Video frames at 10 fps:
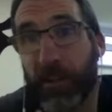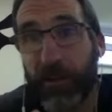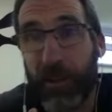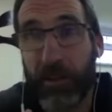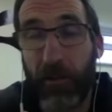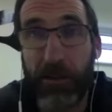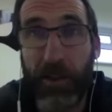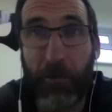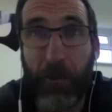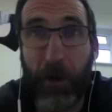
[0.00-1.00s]
is
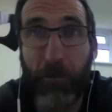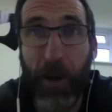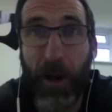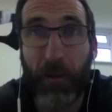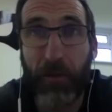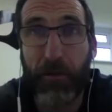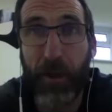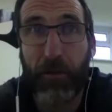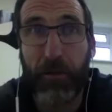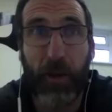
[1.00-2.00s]
obviously a big part
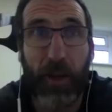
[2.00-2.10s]
of what